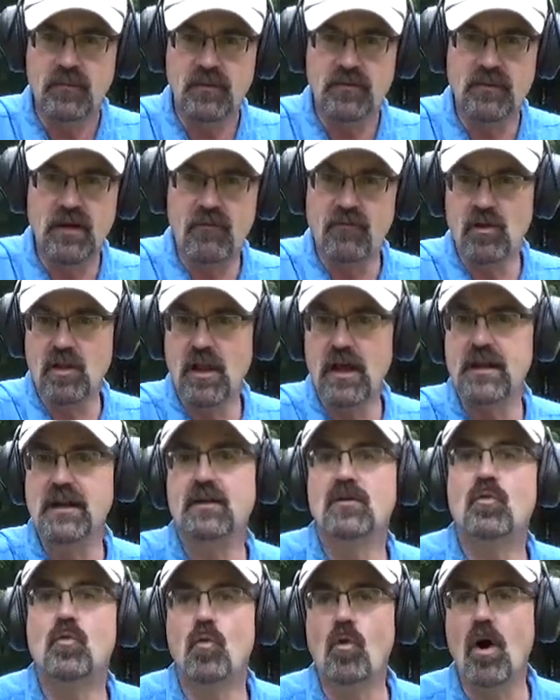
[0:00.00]
Never let it
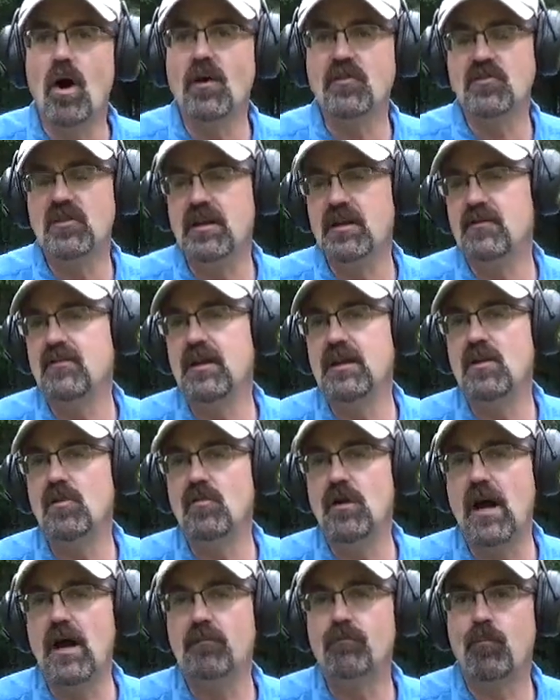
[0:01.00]
cross anything you're
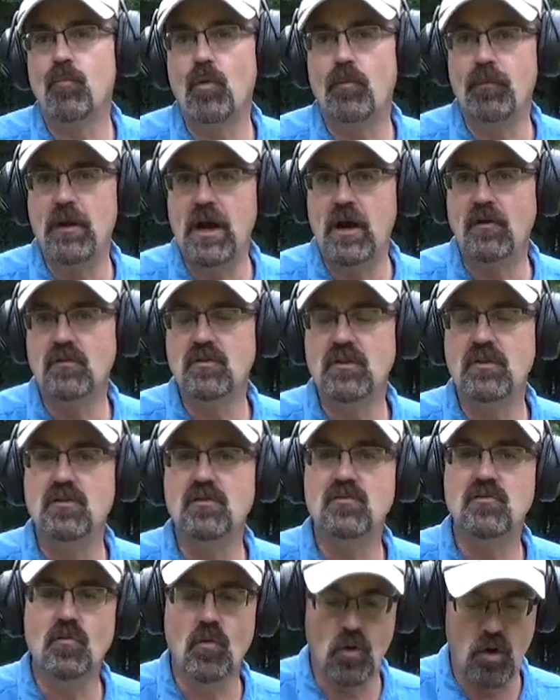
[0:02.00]
not prepared to
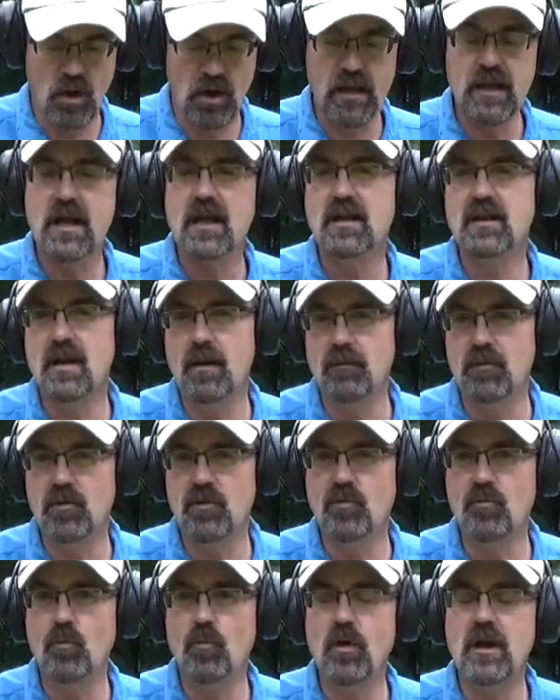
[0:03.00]
destroy. Number
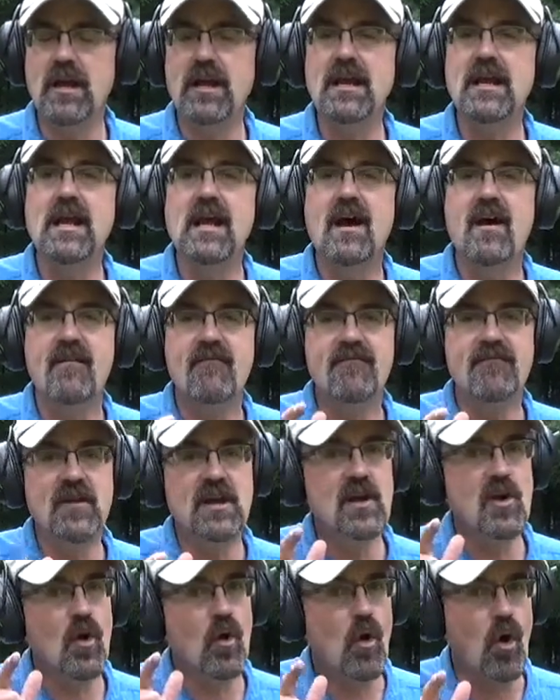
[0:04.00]
three,
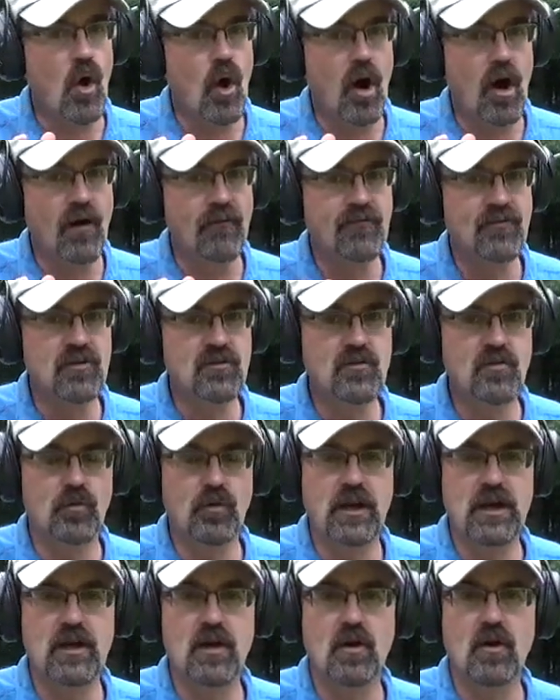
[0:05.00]
finger off the
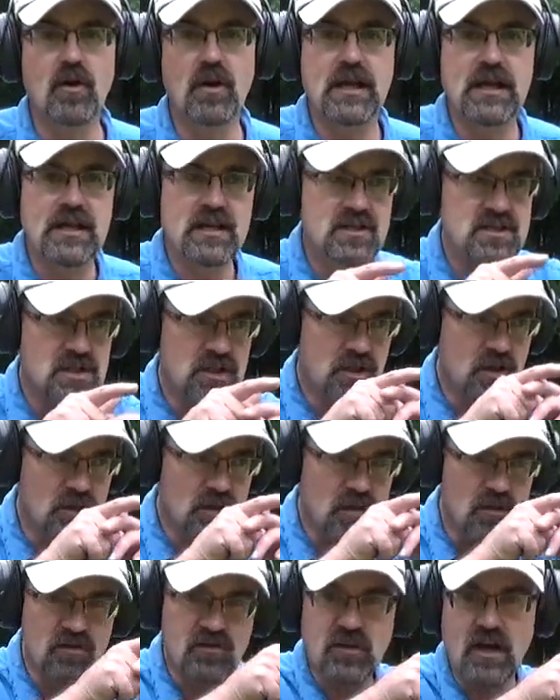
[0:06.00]
trigger until
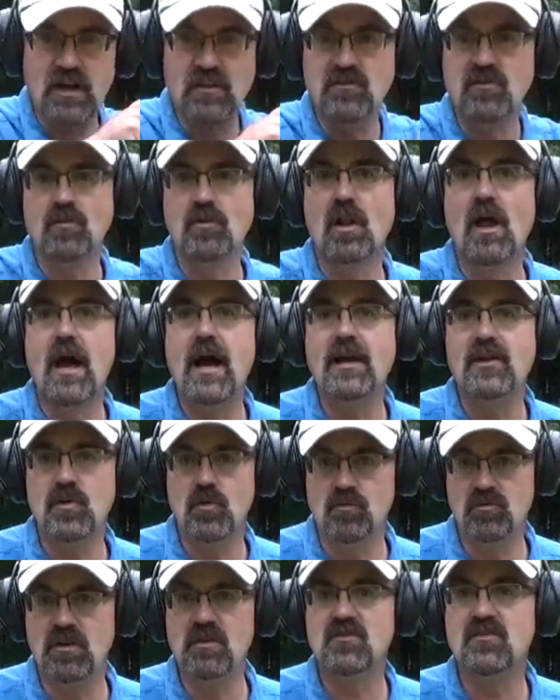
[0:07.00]
your sights are aligned, you
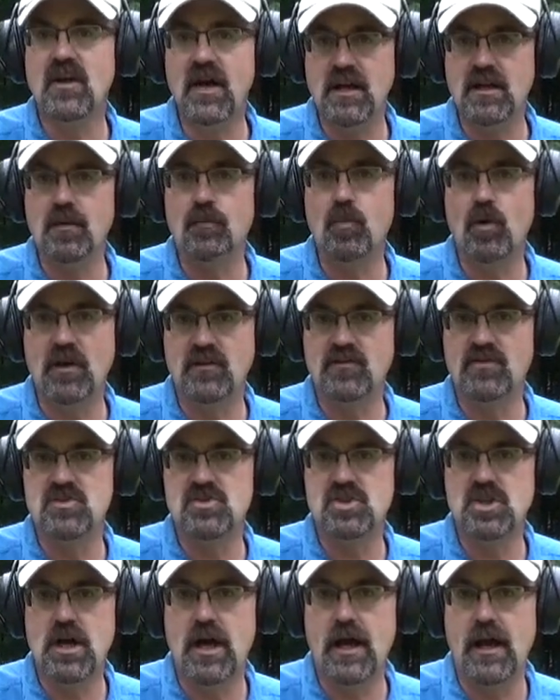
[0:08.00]
decide to press a
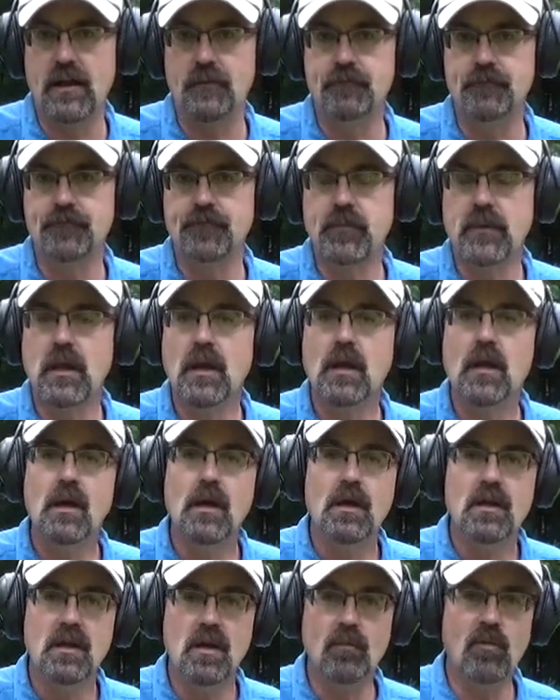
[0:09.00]
shot.
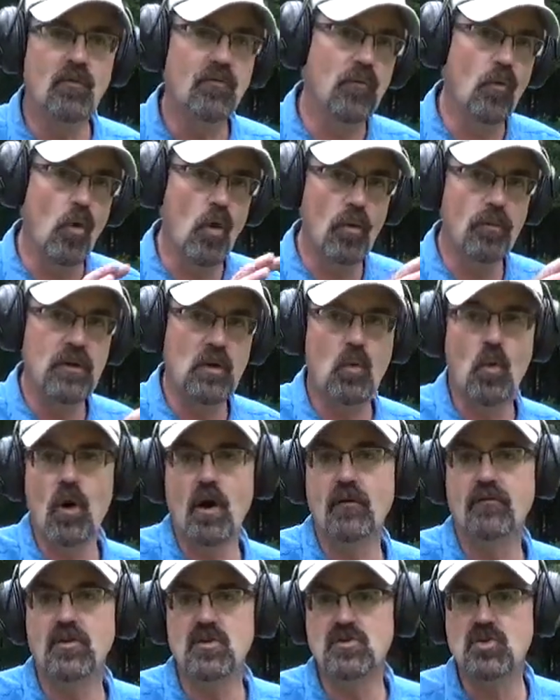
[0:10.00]
Number four, beware
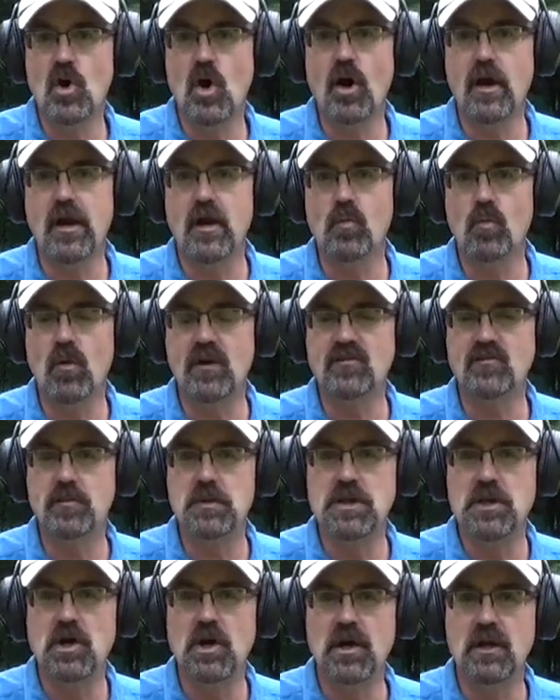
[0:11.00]
of your target and what's
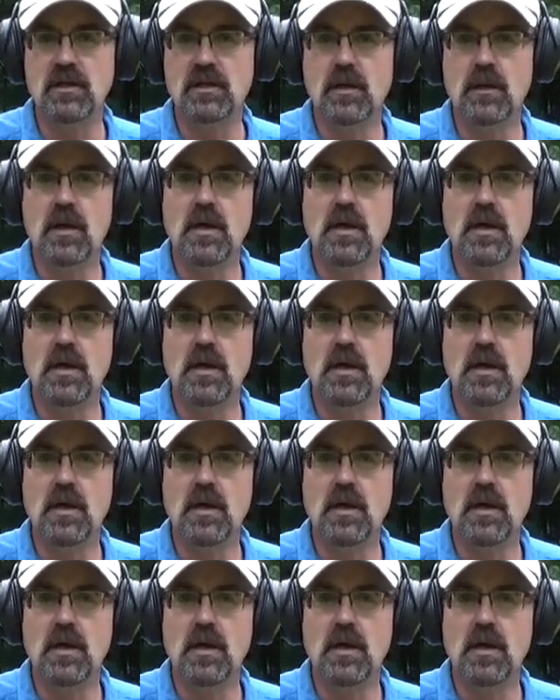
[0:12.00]
beyond.